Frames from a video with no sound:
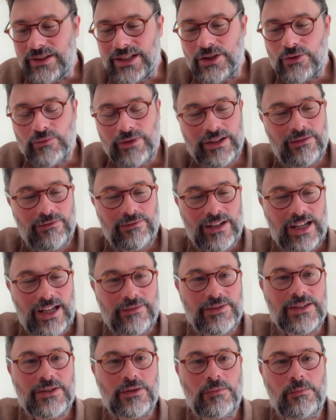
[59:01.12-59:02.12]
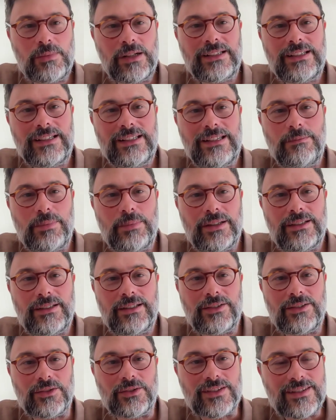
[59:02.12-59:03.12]
British way of life is completely
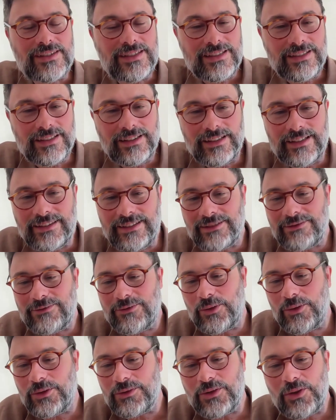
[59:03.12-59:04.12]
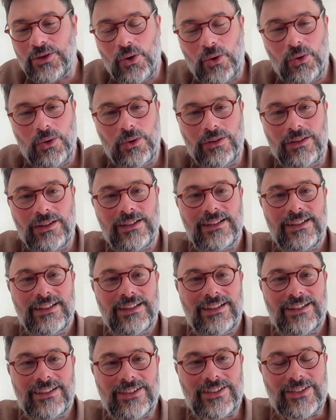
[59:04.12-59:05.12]
dependent on steel and therefore on coal.
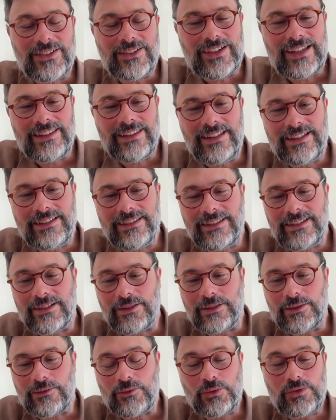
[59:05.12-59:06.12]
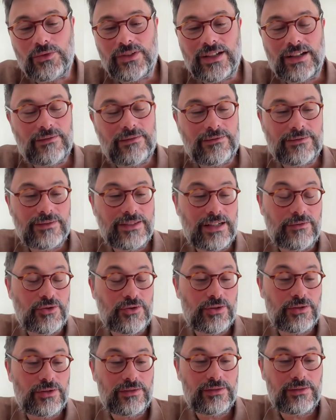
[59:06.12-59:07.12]
And then, of course, they have
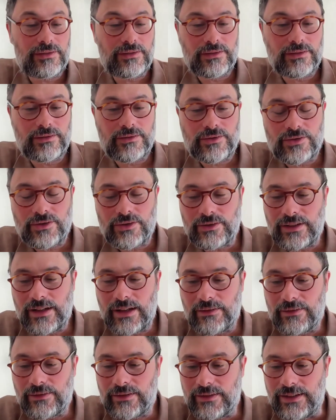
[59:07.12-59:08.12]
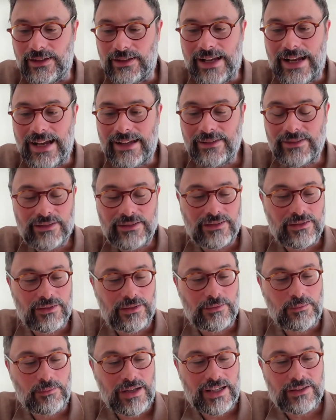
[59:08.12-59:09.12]
shut out their last
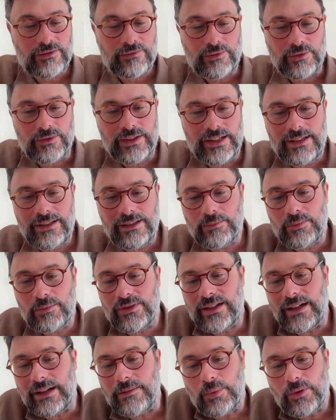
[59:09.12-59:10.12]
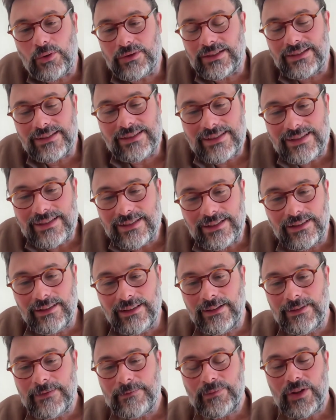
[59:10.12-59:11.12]
blast furnace, but they're importing
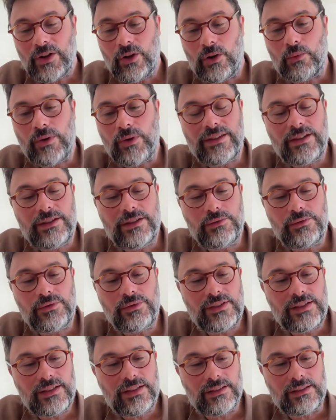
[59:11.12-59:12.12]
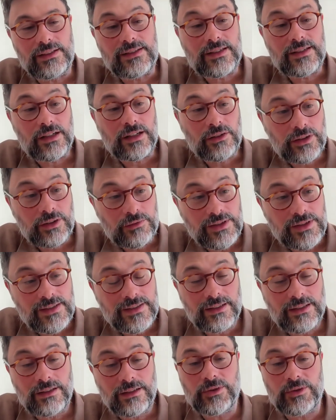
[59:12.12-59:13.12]
steel. Or when they use steel, it's secondary
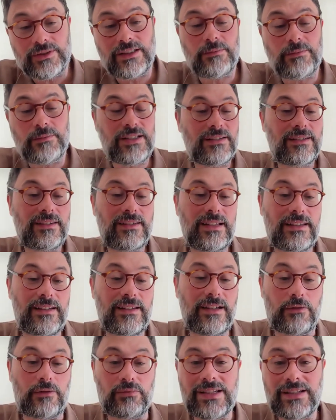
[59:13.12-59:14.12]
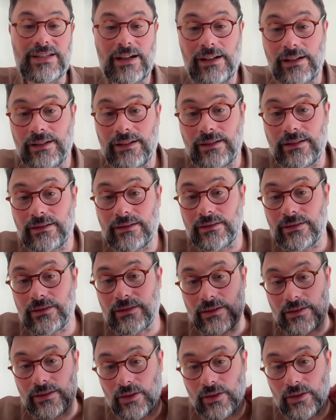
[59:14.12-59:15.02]
steel, but it means that they are recycling